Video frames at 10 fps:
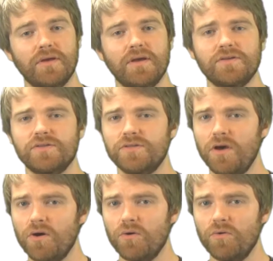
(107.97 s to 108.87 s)

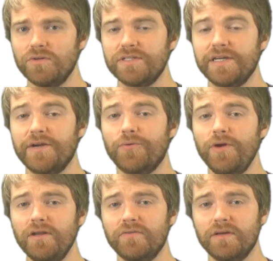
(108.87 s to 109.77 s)
So to get
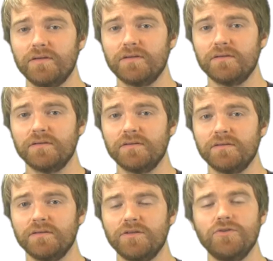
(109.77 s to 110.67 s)
rid of it,
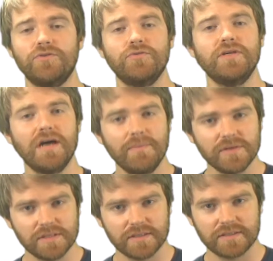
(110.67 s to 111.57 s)
you do the
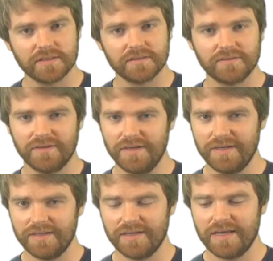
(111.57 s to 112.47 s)
opposite, right?
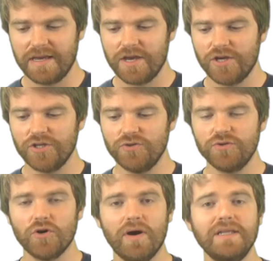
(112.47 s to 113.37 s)
You
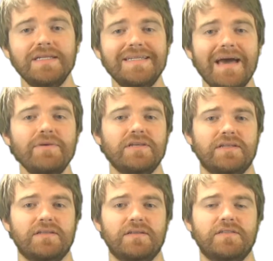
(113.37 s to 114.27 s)
go ahead and debit
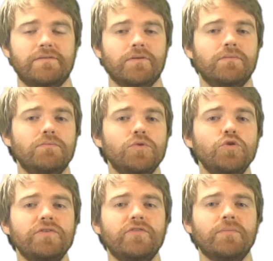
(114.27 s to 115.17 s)
it to
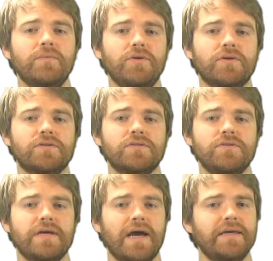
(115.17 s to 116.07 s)
remove it from the books. You
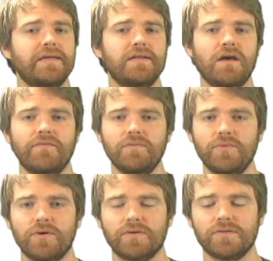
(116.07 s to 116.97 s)
got to get it off the
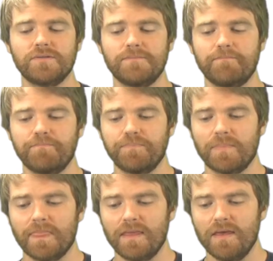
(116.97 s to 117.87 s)
books.
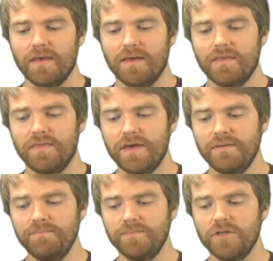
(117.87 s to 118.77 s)

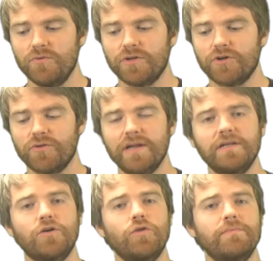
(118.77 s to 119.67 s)
Then you would credit
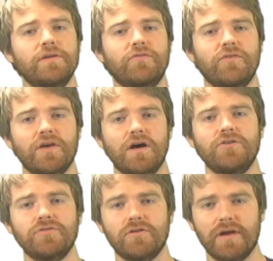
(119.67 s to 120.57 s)
equipment for the
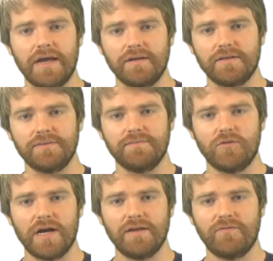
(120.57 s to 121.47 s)
100 grand,
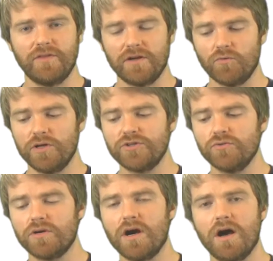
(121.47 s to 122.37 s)
right? For the
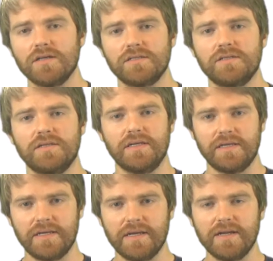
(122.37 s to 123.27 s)
original cost,
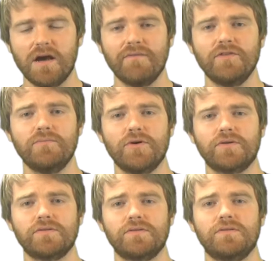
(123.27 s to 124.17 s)
get it off the
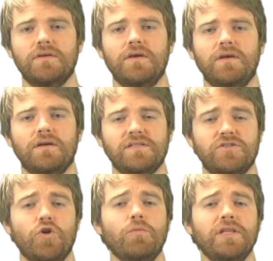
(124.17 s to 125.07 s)
books. Because it's
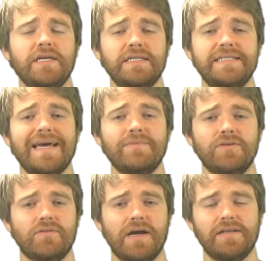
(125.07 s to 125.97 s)
normally a debit,
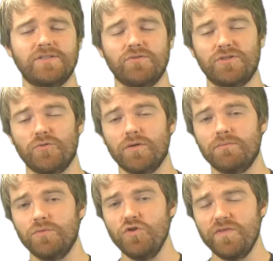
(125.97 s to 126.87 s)
right? So to
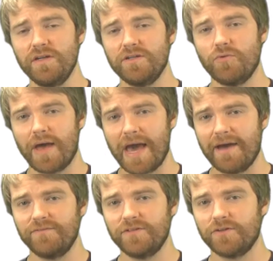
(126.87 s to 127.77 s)
remove it, you
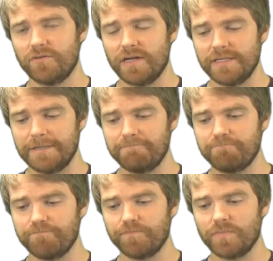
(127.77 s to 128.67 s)
have to credit it.
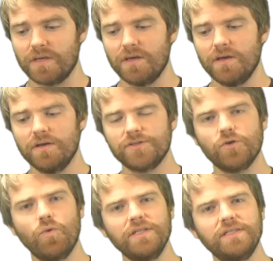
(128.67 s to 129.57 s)
So
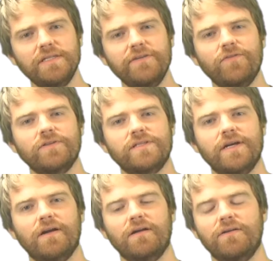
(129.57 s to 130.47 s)
what's the difference
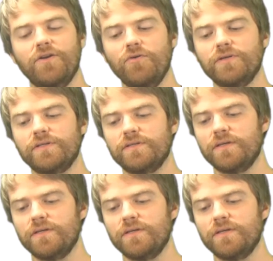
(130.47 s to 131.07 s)
here? Notice,